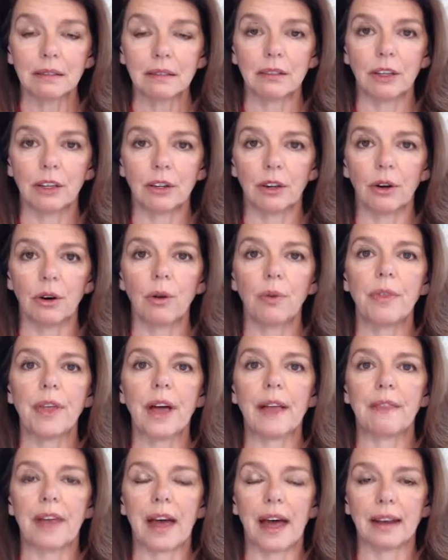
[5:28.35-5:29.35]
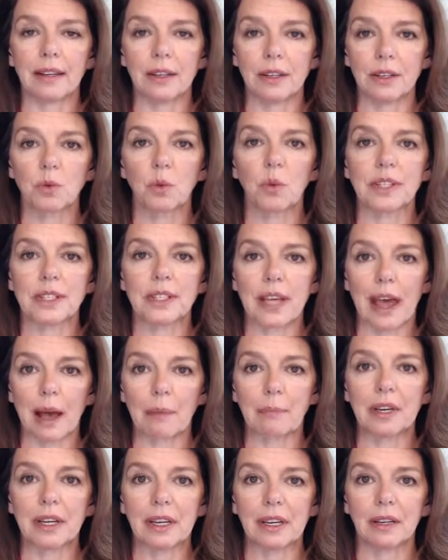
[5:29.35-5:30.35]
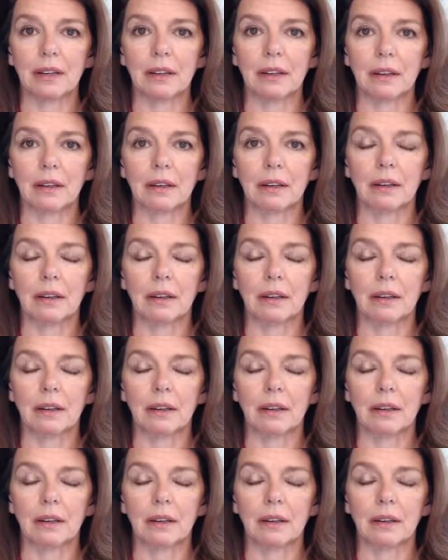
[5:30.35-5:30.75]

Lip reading: that that is what's happening.